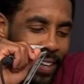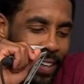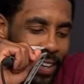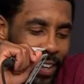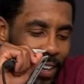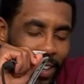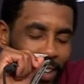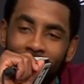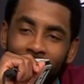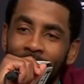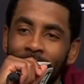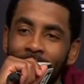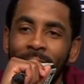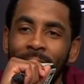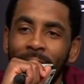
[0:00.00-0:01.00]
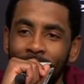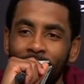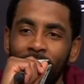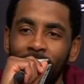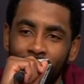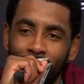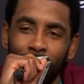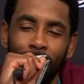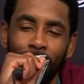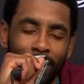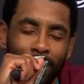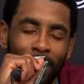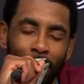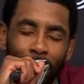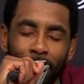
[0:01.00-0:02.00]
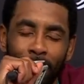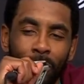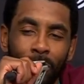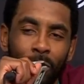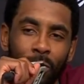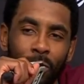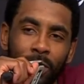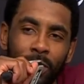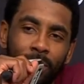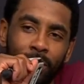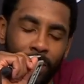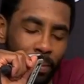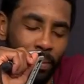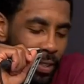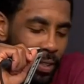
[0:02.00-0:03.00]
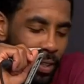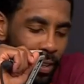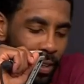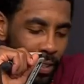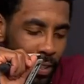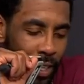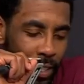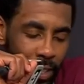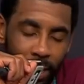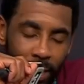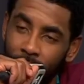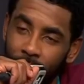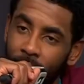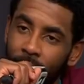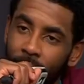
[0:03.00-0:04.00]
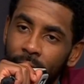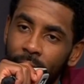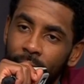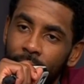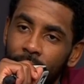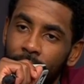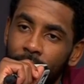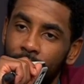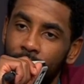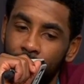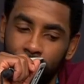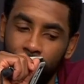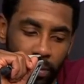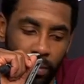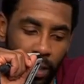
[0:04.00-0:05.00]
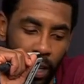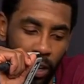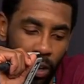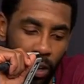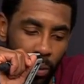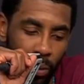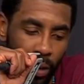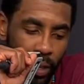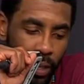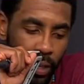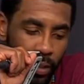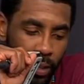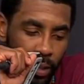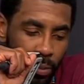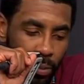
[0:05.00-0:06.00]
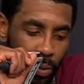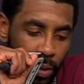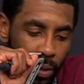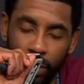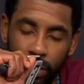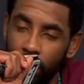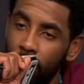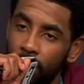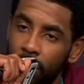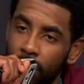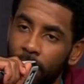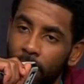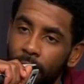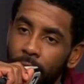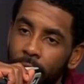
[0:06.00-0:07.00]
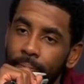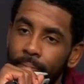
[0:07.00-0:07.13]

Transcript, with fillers: Uh, yeah. So something to celebrate for sure. Something to definitely not take for granted. Um, a lot of hard work getting to this point. Total team effort.